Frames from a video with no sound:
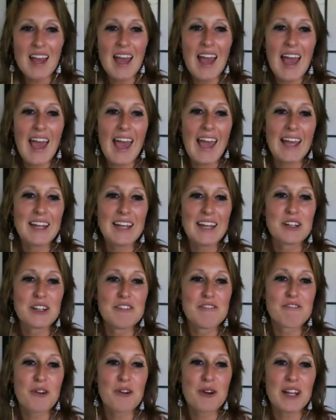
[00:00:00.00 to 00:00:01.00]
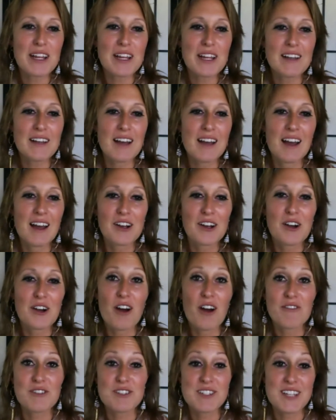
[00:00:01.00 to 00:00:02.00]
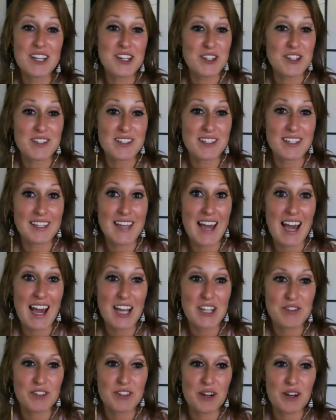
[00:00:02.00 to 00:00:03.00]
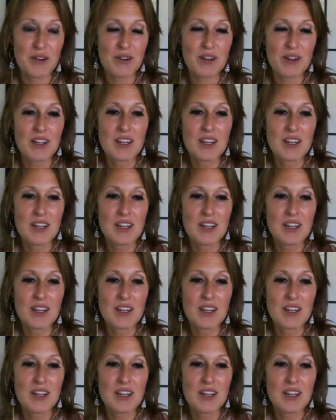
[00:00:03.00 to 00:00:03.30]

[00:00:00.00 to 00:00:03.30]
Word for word: and converting uh, conversations into cash flow.